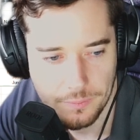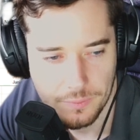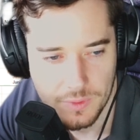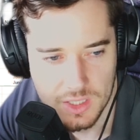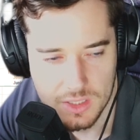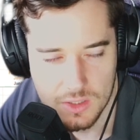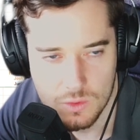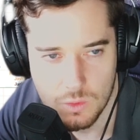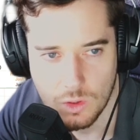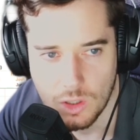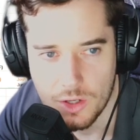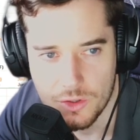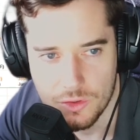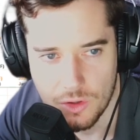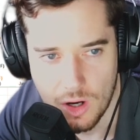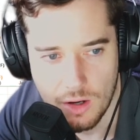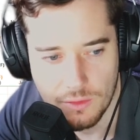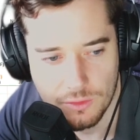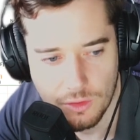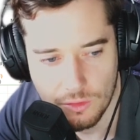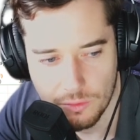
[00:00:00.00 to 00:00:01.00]
This is what I
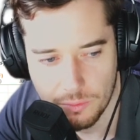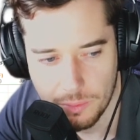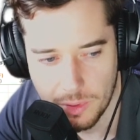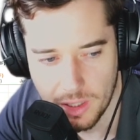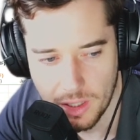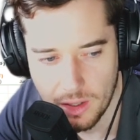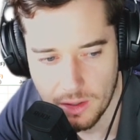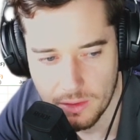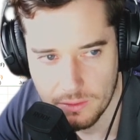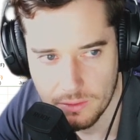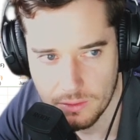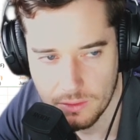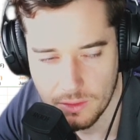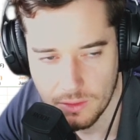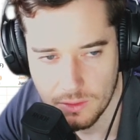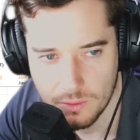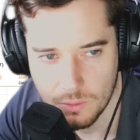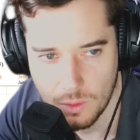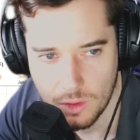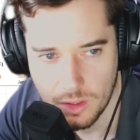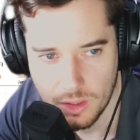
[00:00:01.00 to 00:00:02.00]
draft off PS,
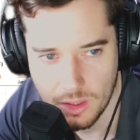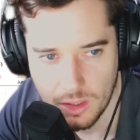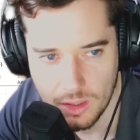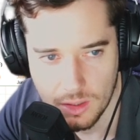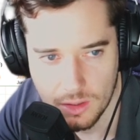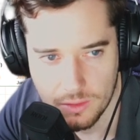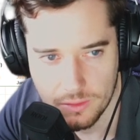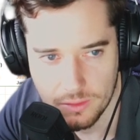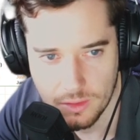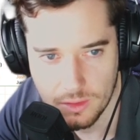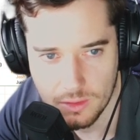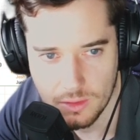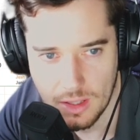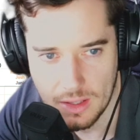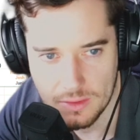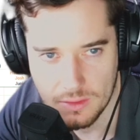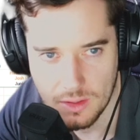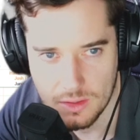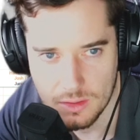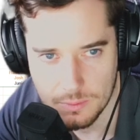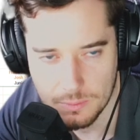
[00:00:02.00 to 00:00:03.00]
this one here, because it
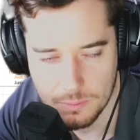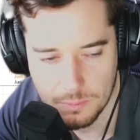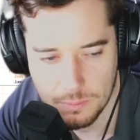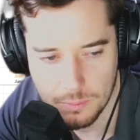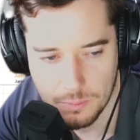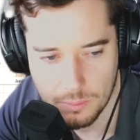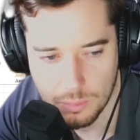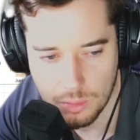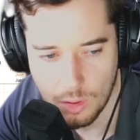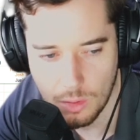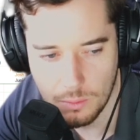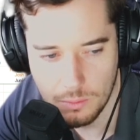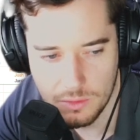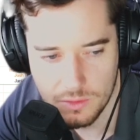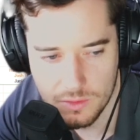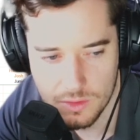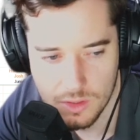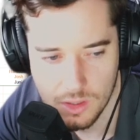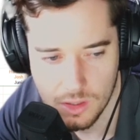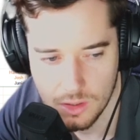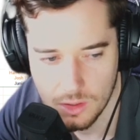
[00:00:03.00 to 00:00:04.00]
has other
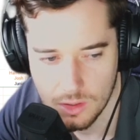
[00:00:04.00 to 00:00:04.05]
prompts,